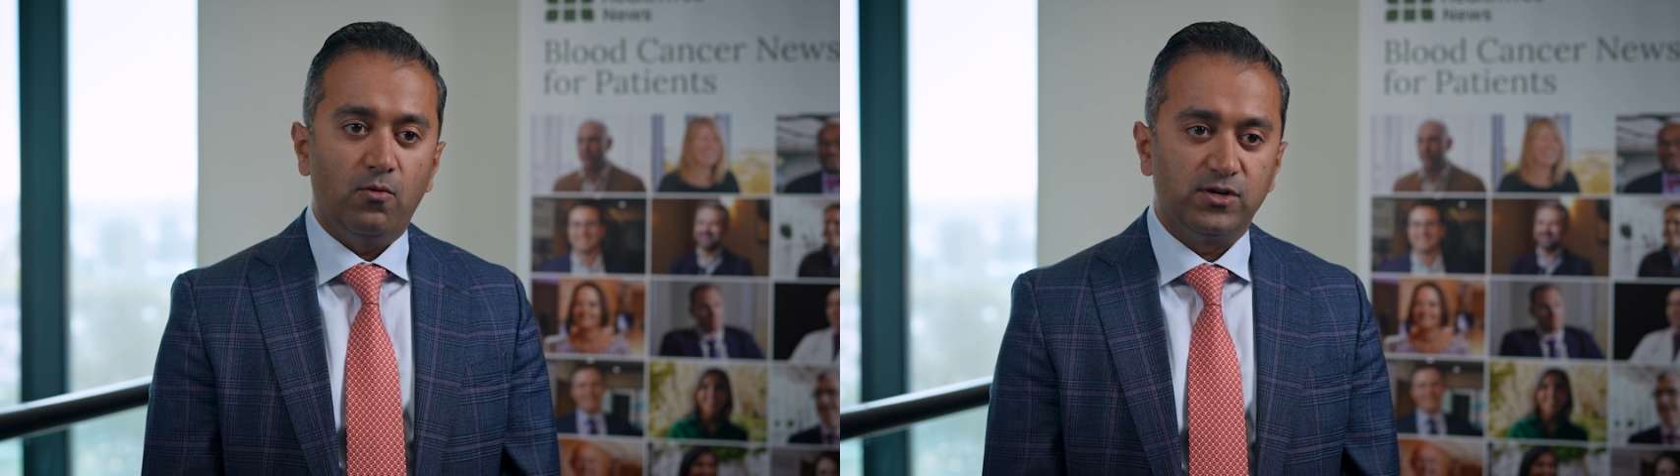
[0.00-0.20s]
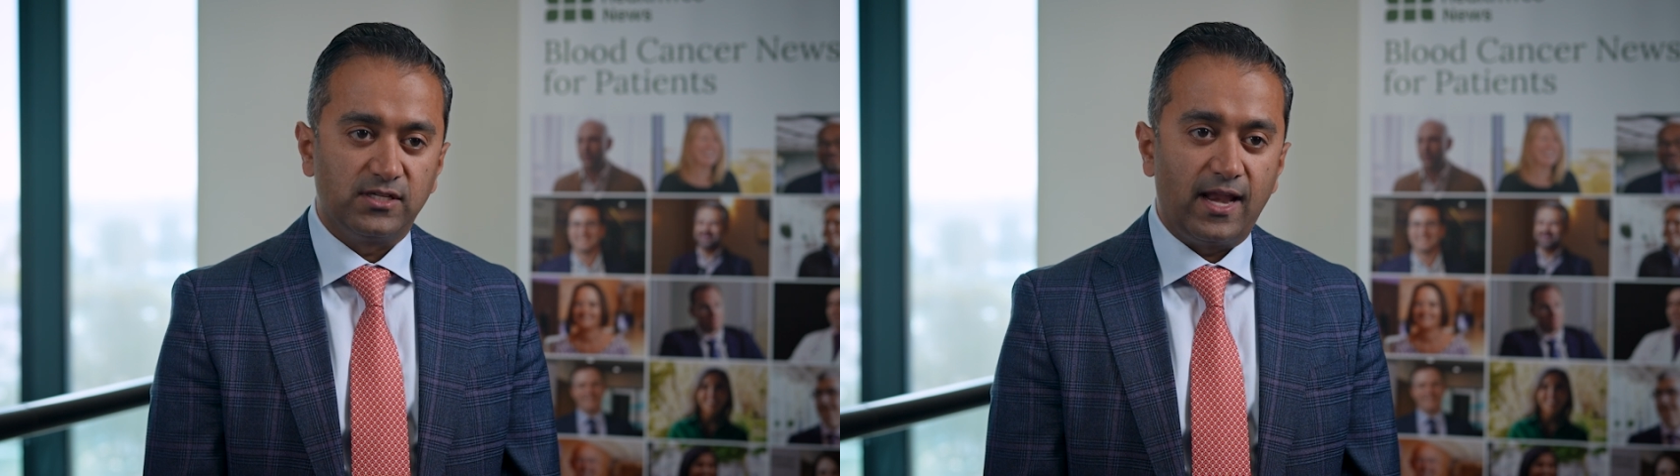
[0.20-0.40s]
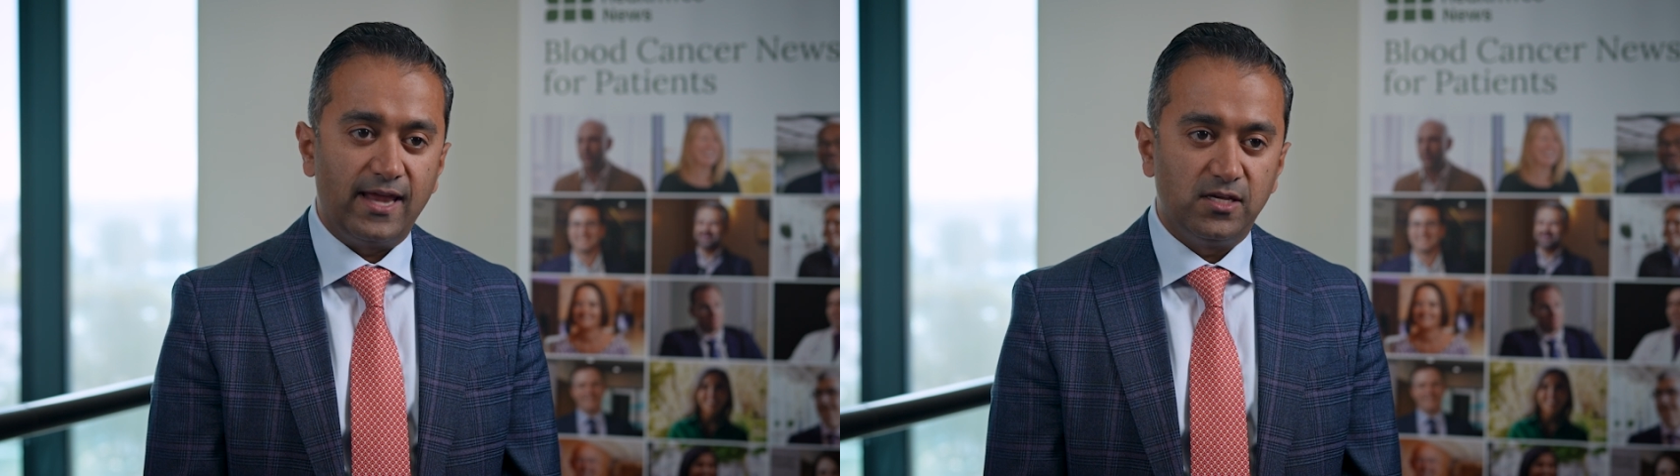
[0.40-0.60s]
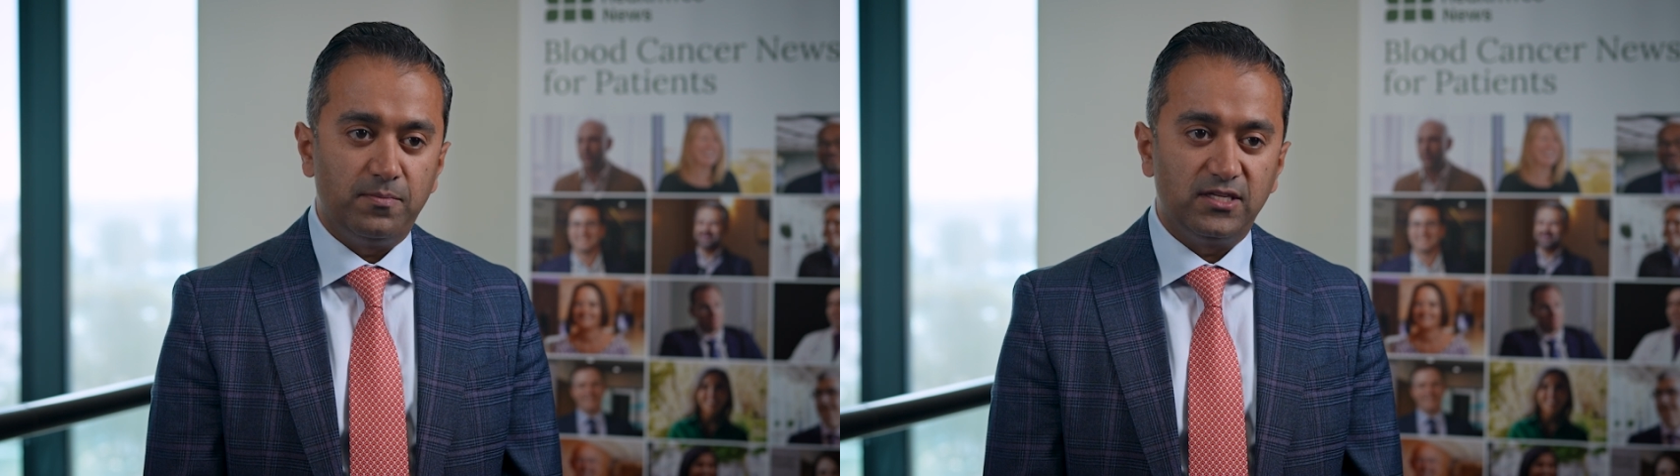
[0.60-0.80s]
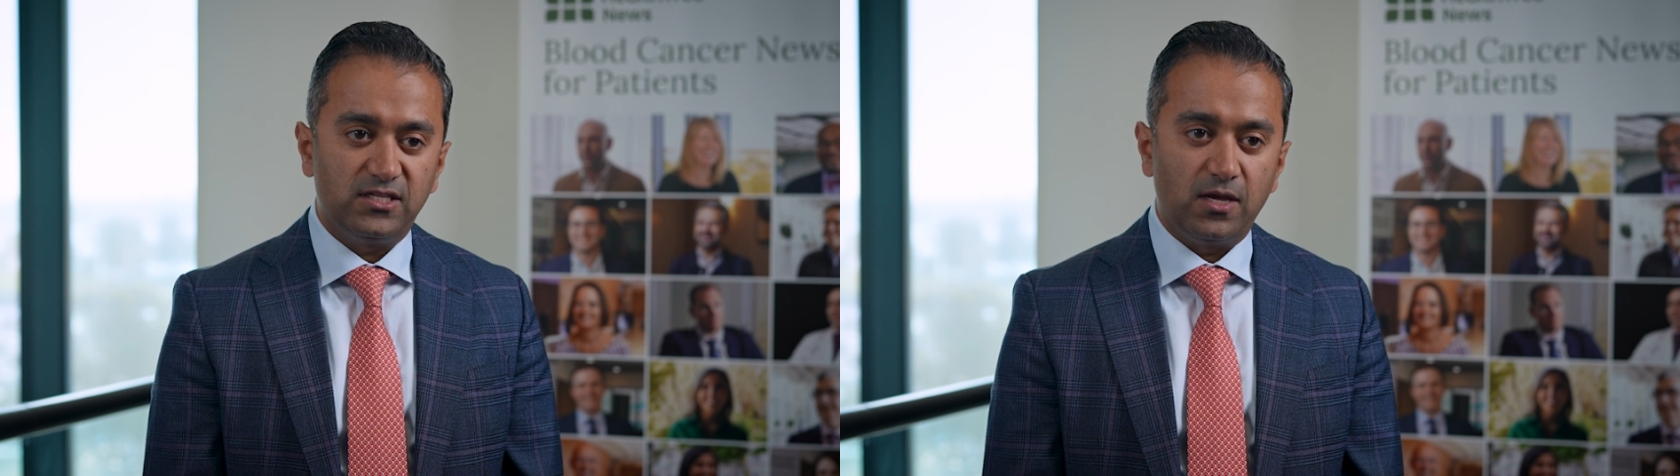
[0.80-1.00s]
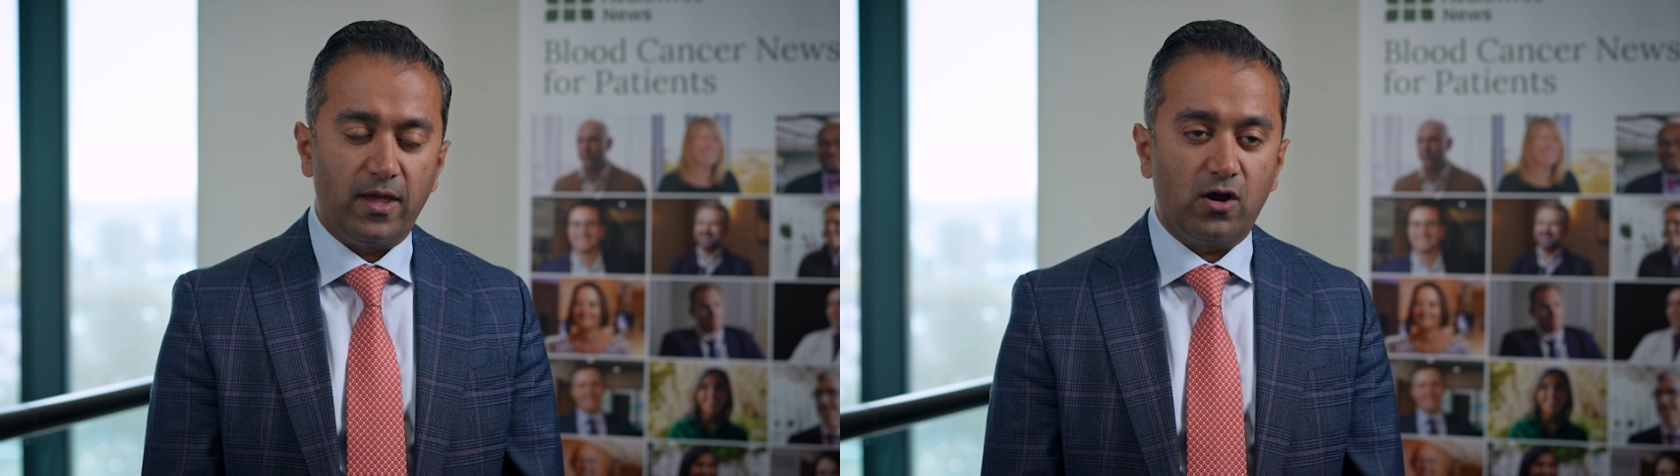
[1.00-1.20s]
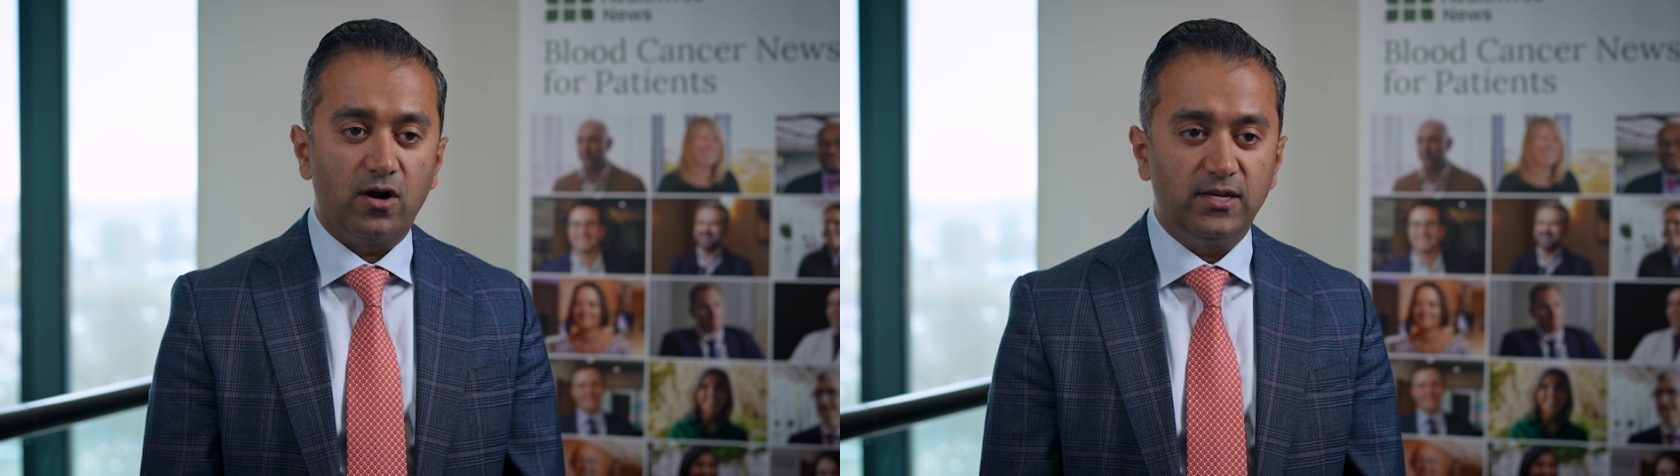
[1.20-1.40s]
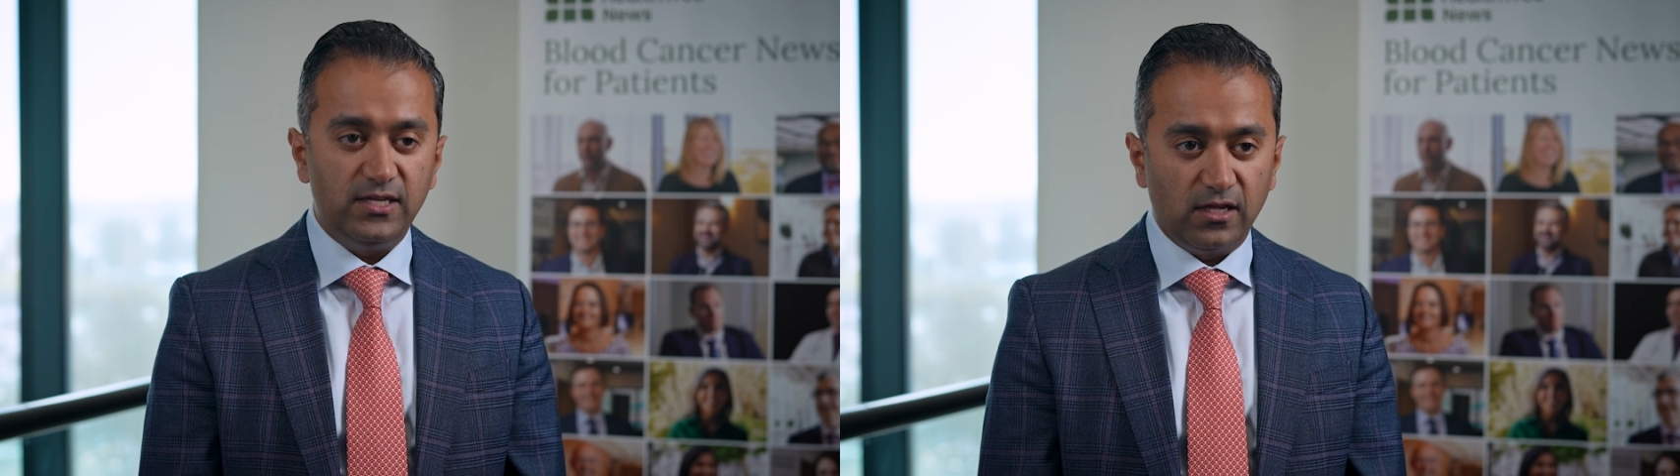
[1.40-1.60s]
which is an anti-B C M A
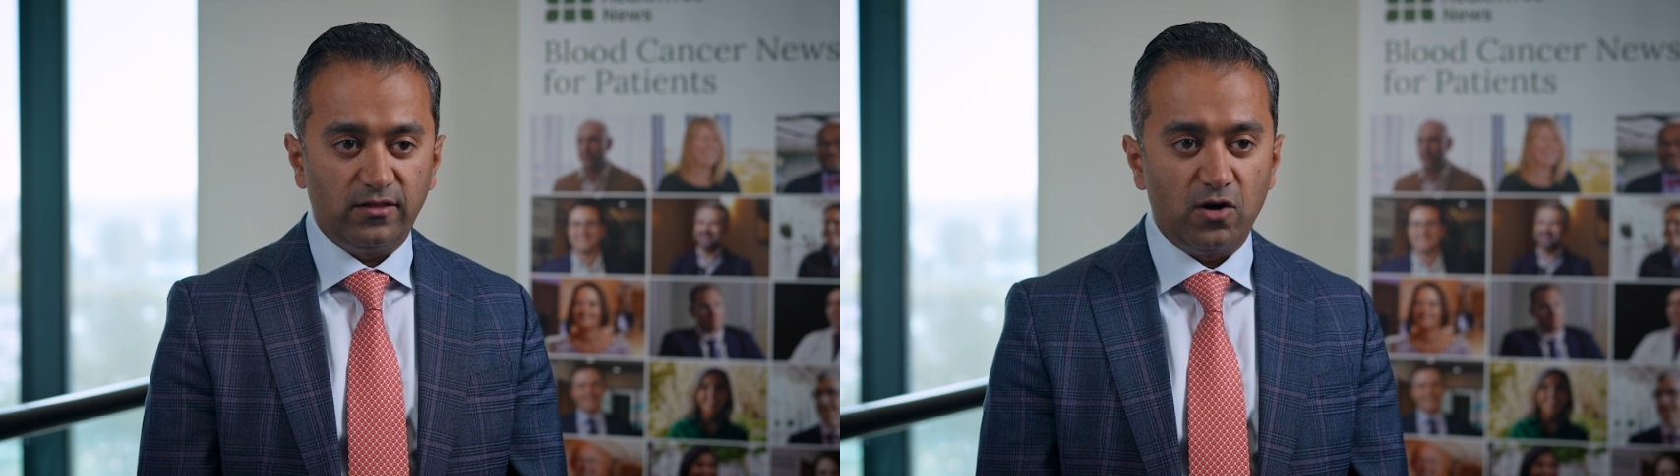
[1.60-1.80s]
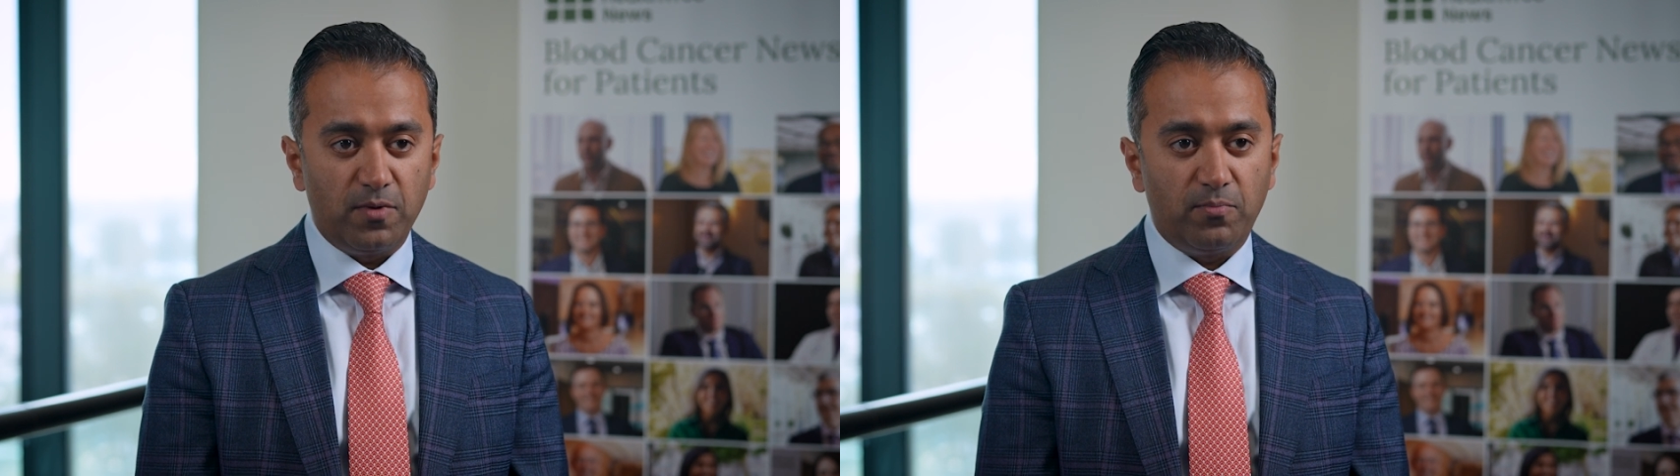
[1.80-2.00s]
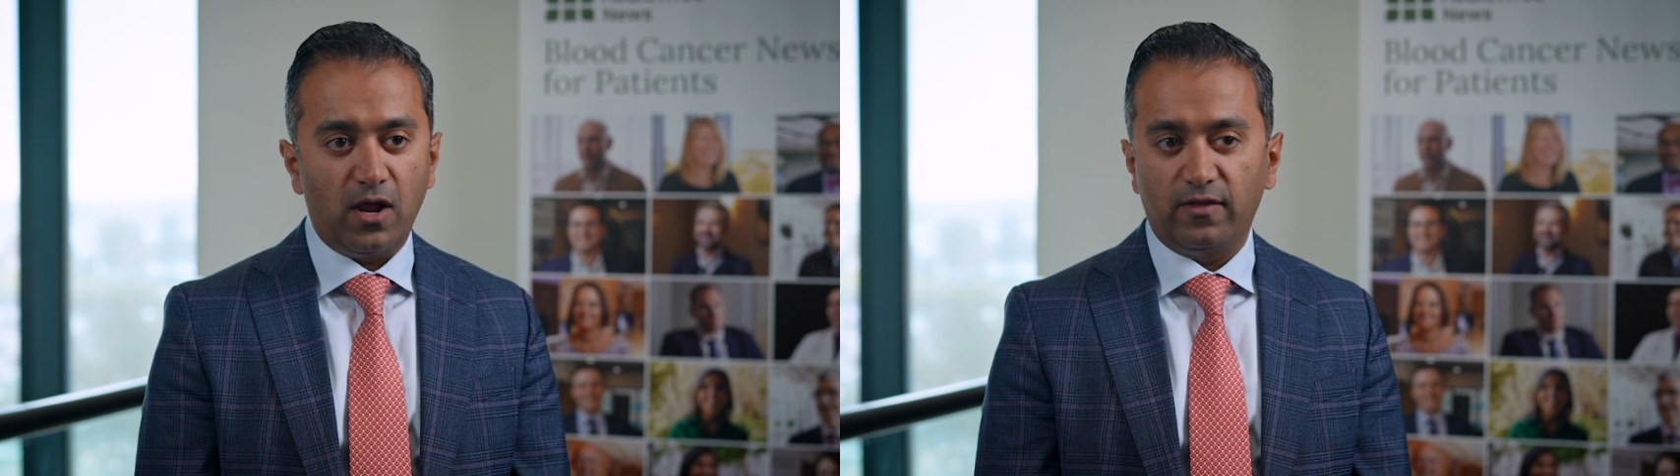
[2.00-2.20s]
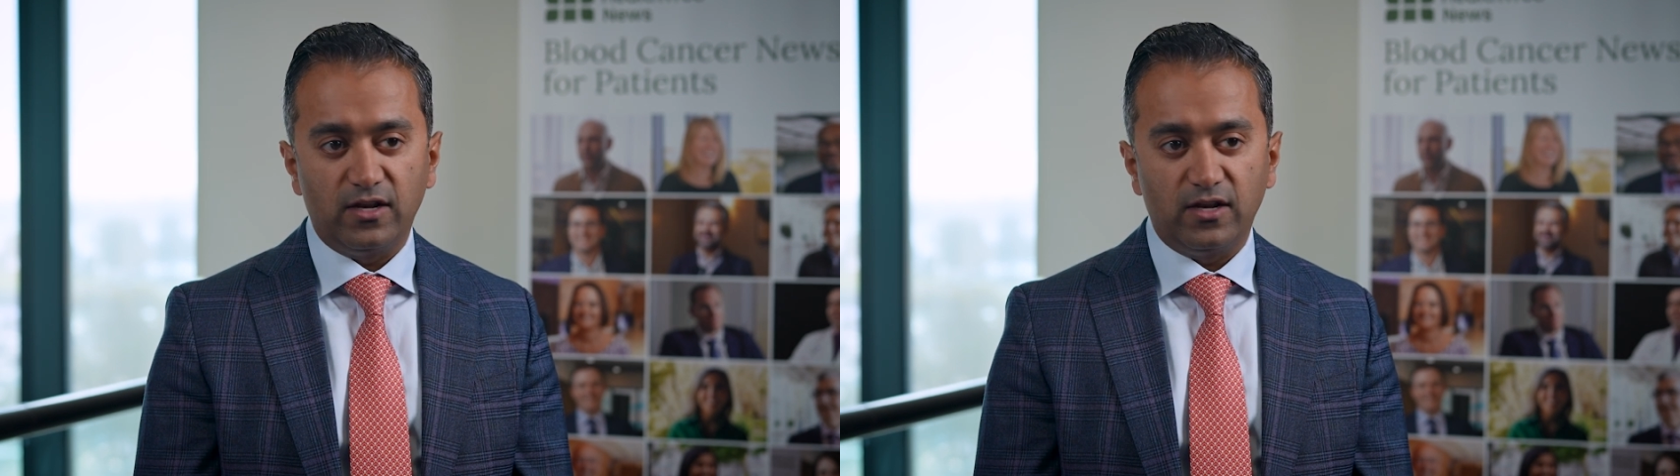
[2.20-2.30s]
CAR T-cell therapy product